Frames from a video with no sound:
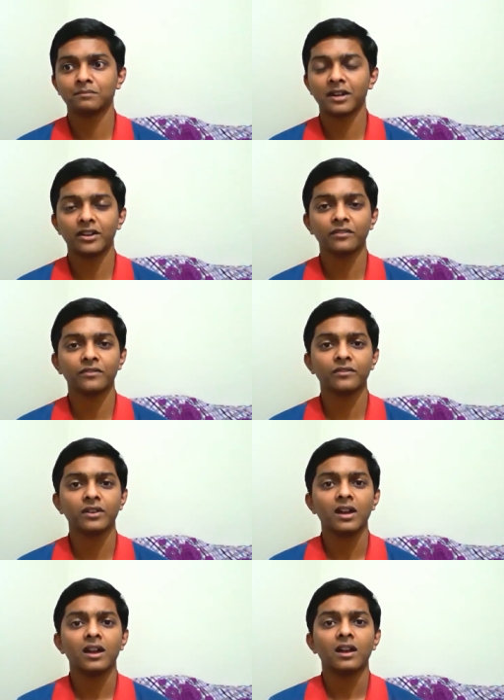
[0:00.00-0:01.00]
kind of
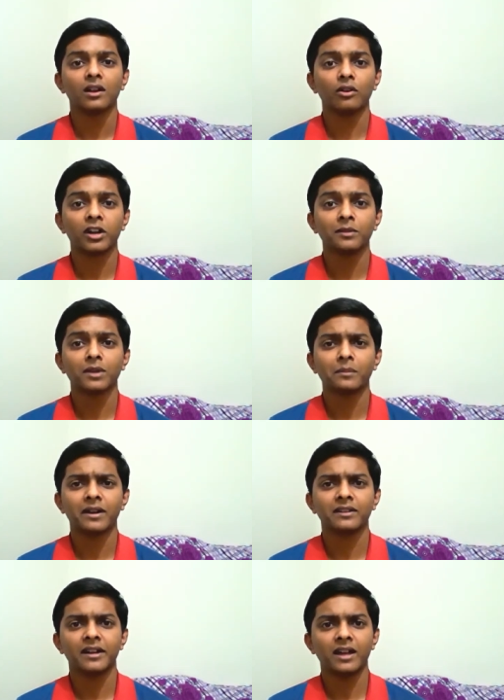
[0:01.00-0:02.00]
got in my
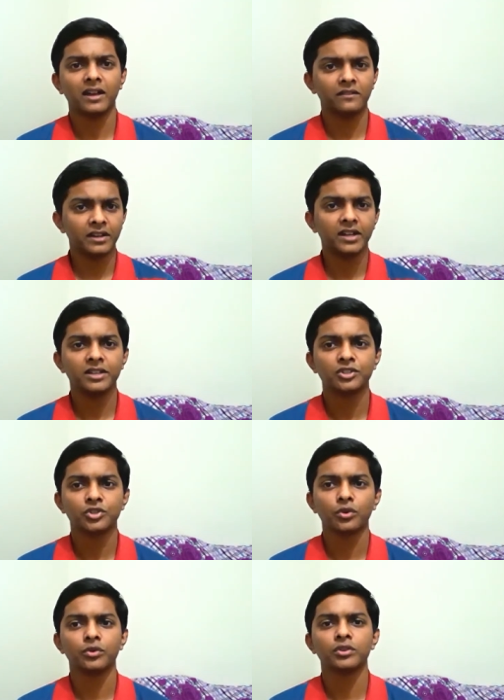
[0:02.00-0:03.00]
mind that I'll really
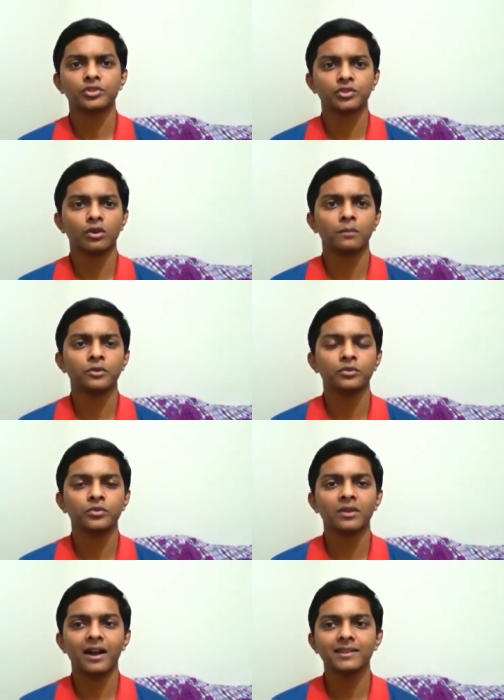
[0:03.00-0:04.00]
show you show up to
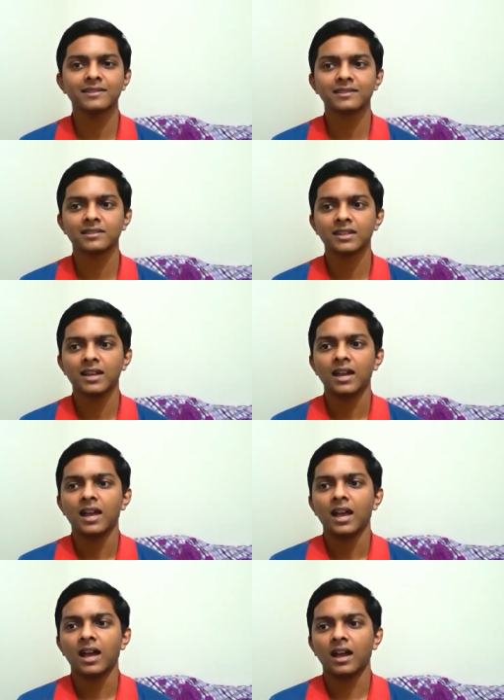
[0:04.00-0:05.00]
you guys
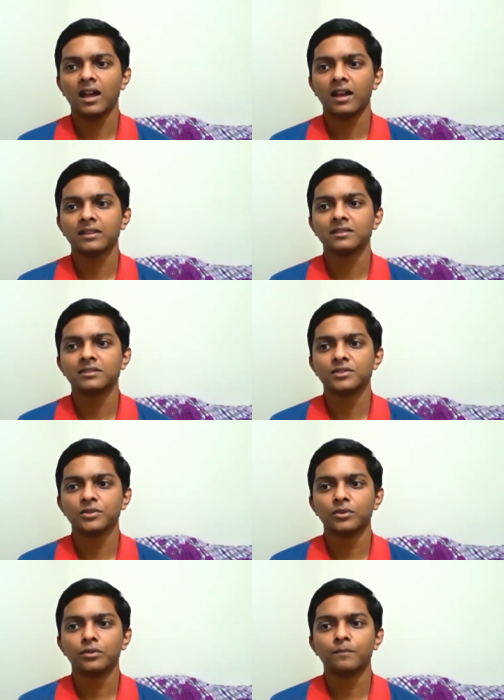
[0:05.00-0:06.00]
and
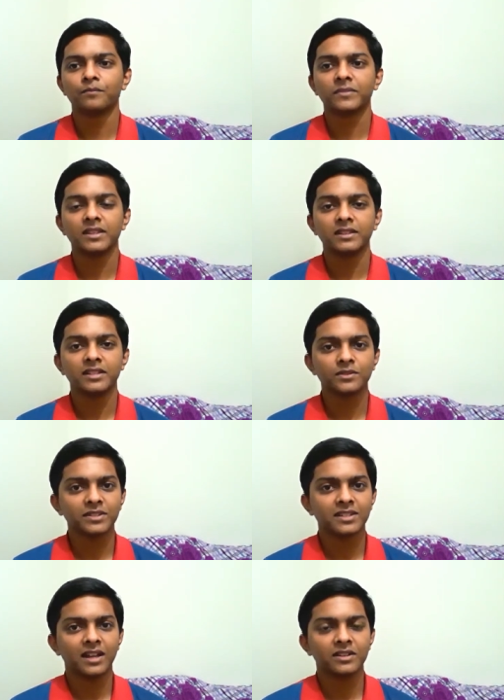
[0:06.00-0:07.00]
so this
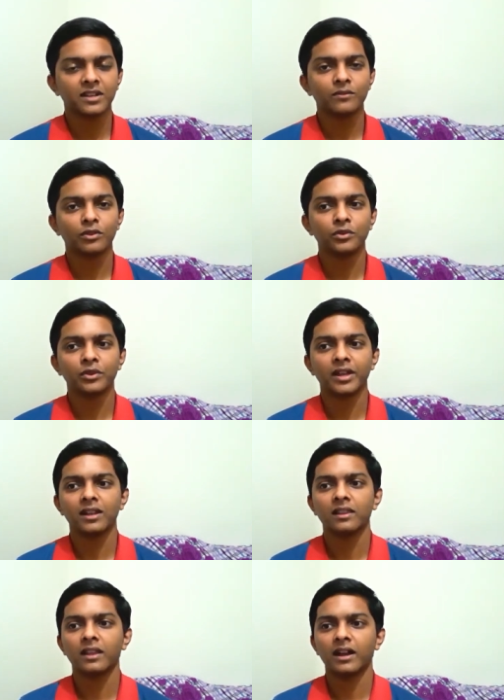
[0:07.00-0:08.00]
was it I really want to
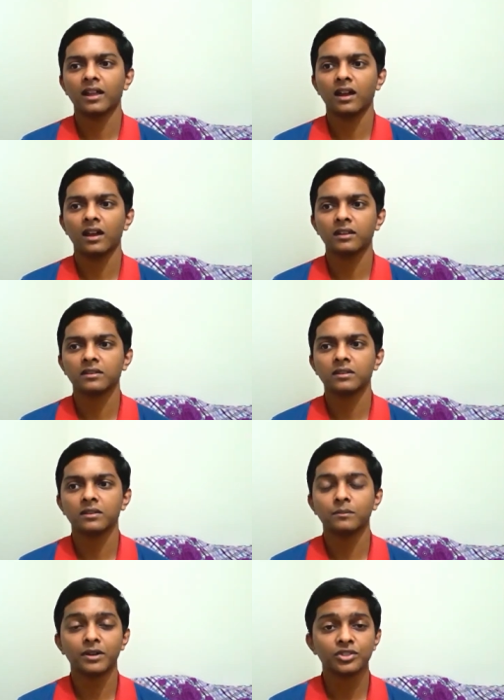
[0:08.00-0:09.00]
tell that and
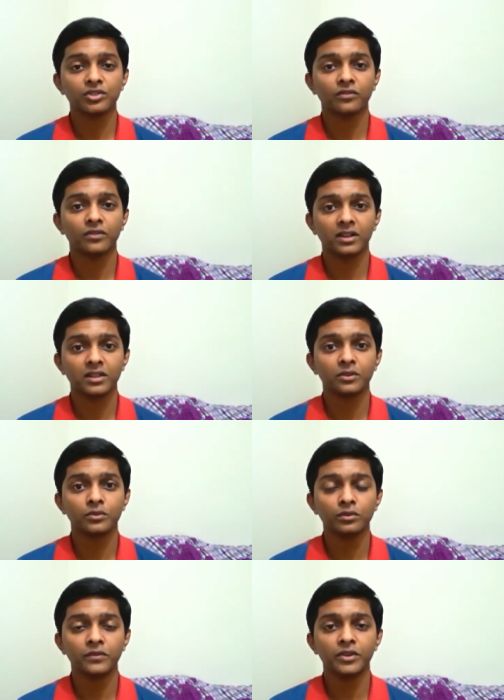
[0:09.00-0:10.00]
bunch of other
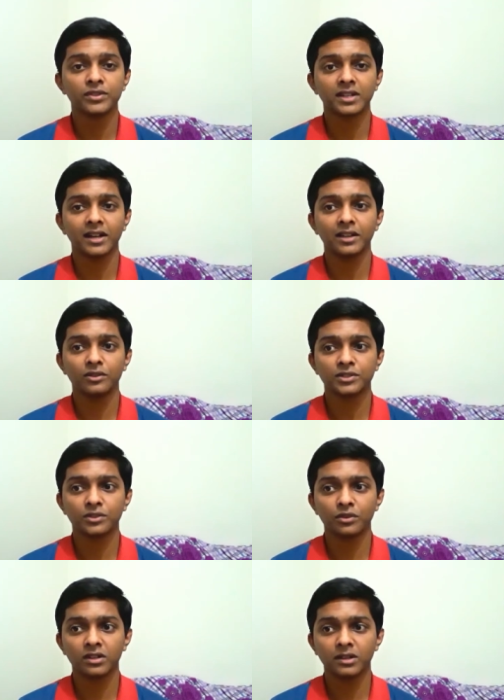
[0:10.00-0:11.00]
cool videos are really also
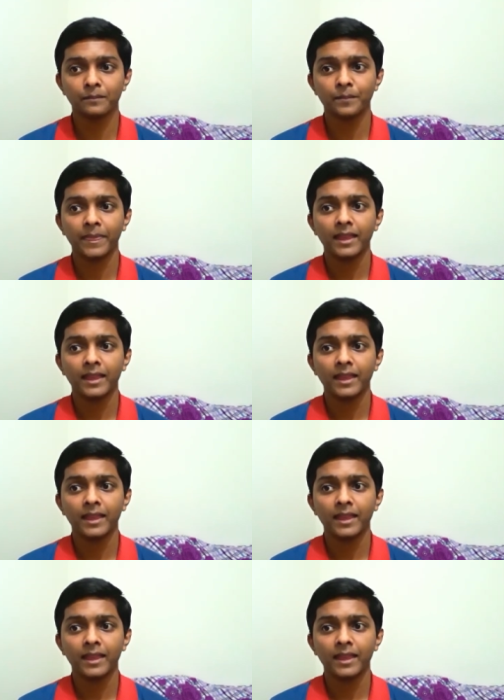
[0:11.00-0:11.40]
gonna come